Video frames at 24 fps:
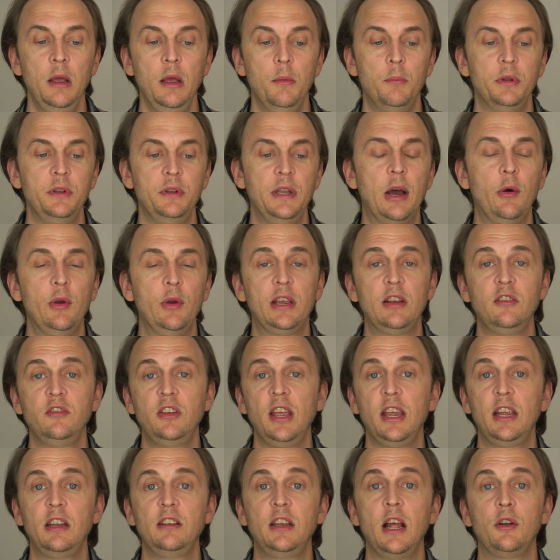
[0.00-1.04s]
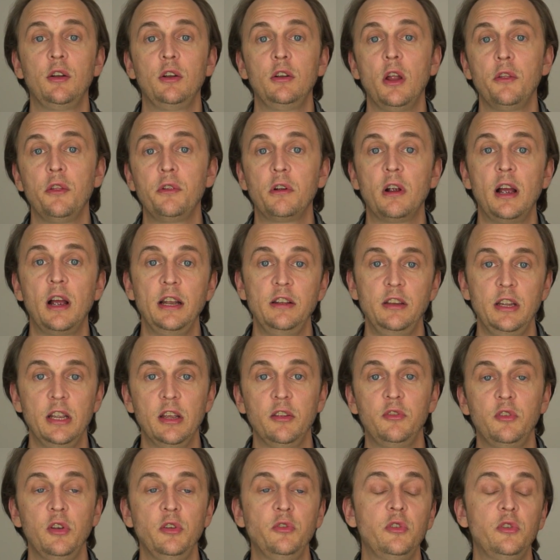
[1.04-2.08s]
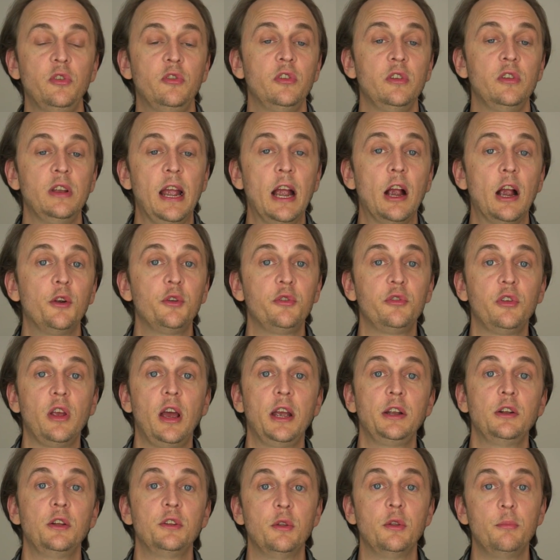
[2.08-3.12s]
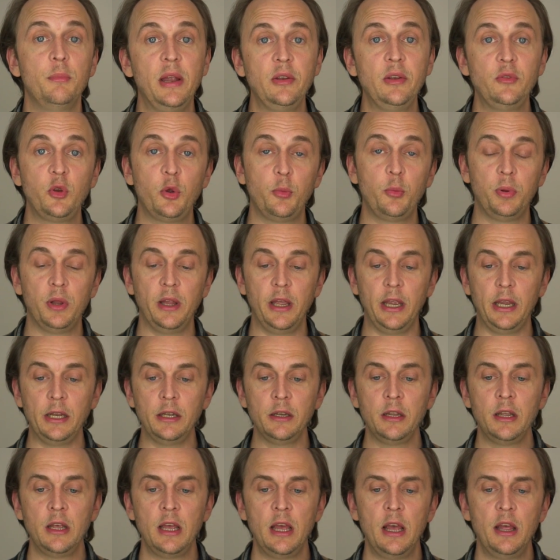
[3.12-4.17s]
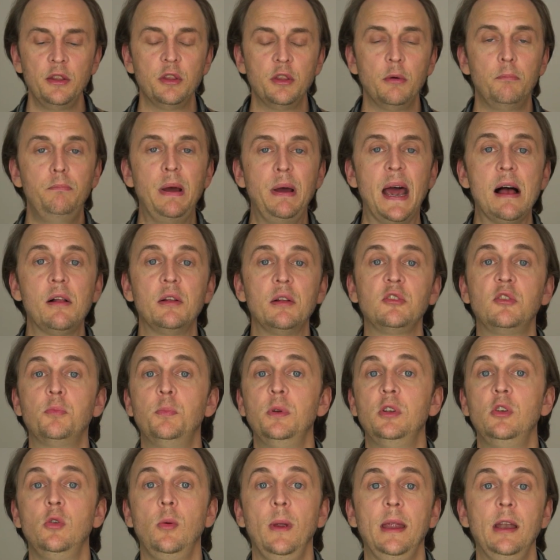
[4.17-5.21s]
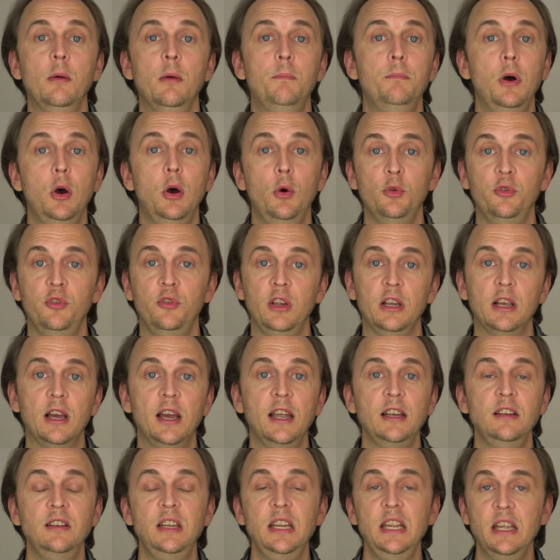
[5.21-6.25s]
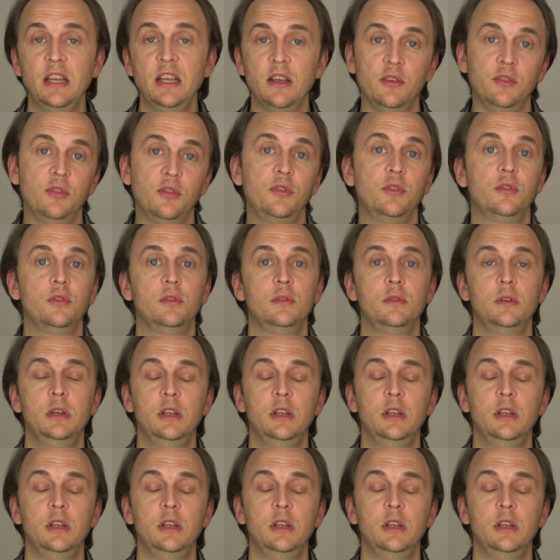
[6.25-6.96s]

But now we can take it down another idea, since it's an air sign on the mental plane, the balance between opposing ideas.